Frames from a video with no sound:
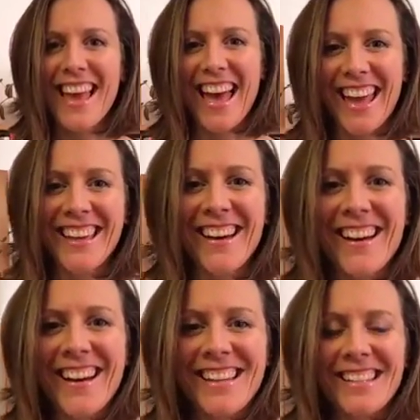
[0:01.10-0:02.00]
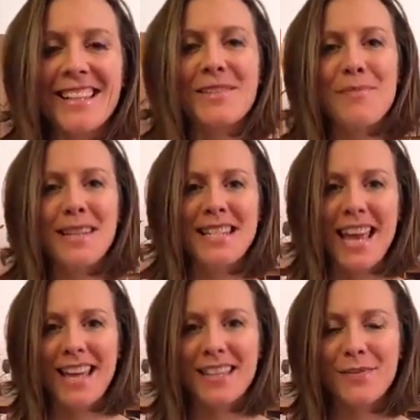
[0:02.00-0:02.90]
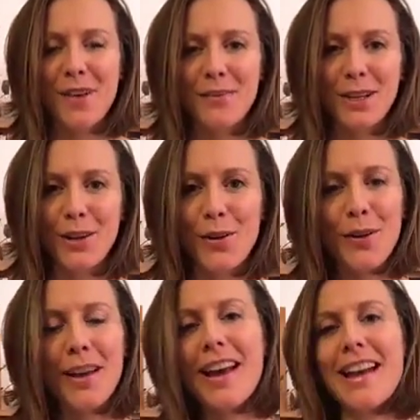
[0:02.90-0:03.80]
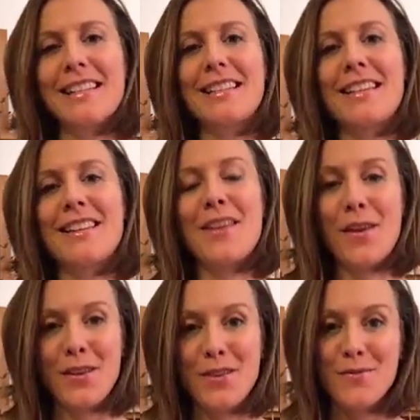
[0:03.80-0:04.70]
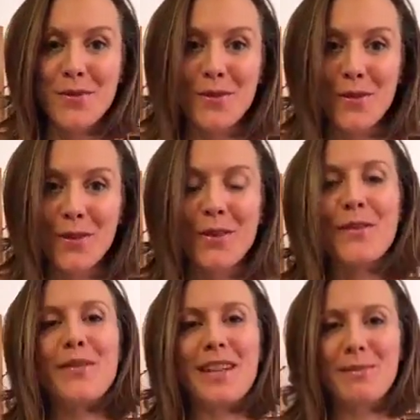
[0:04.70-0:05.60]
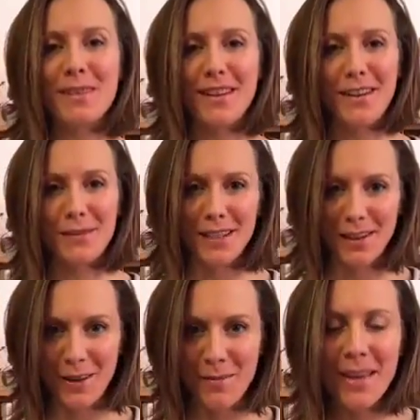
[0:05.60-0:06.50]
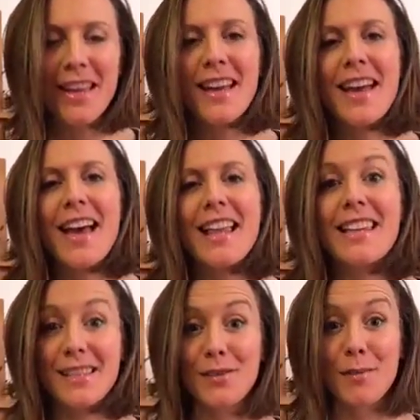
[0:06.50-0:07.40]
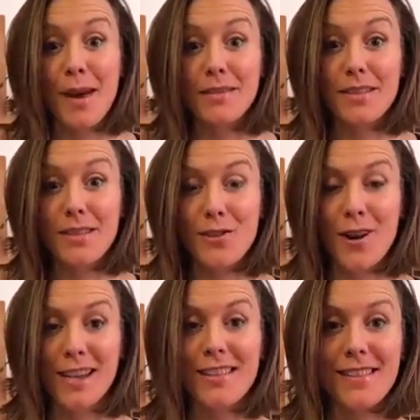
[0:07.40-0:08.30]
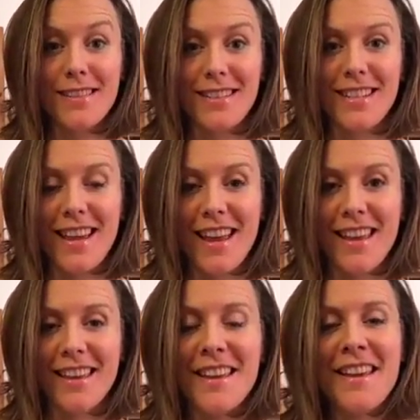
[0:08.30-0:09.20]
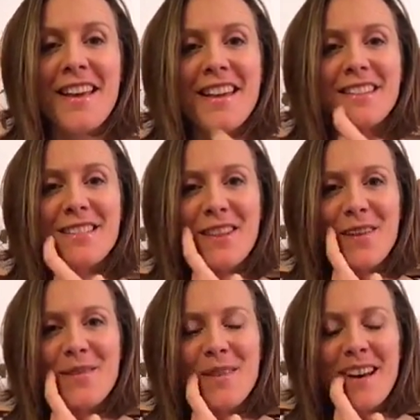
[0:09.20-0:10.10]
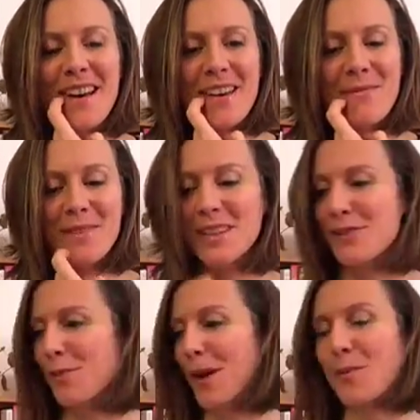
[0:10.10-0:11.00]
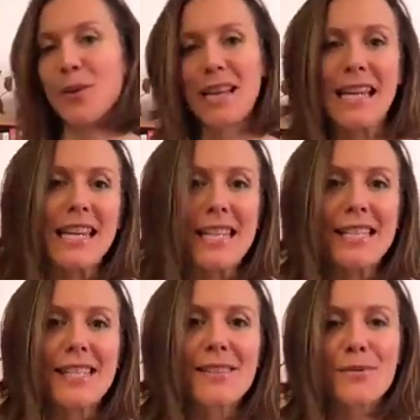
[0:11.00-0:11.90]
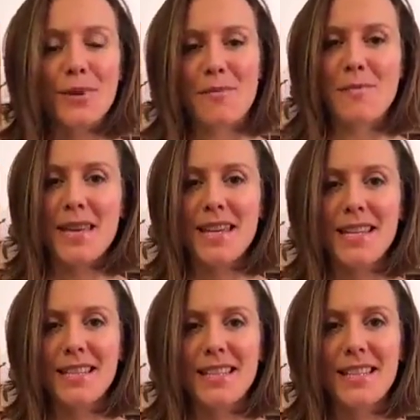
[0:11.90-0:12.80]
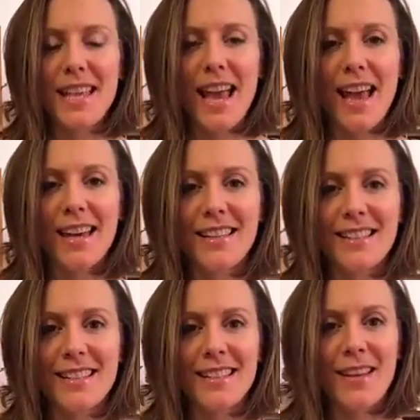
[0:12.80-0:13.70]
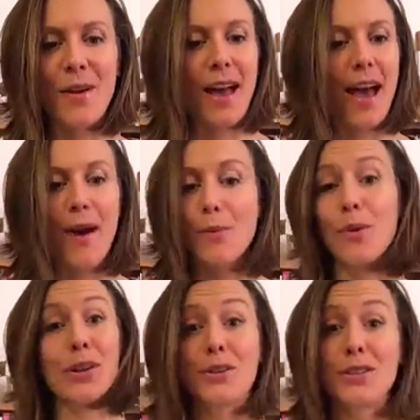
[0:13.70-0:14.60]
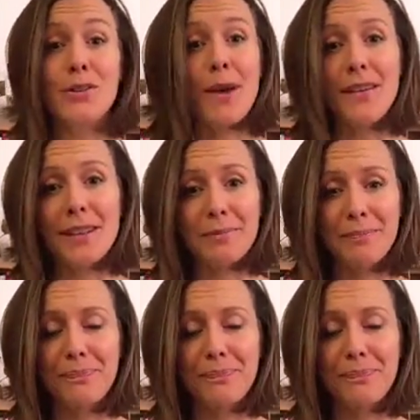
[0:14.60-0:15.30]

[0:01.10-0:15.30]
Hey guys, it's Monday, it's 5 o'clock, it's Know You More Facebook Live time. Let's talk about stress today. So we're going to talk about what it is, what it means, and what you can do about it,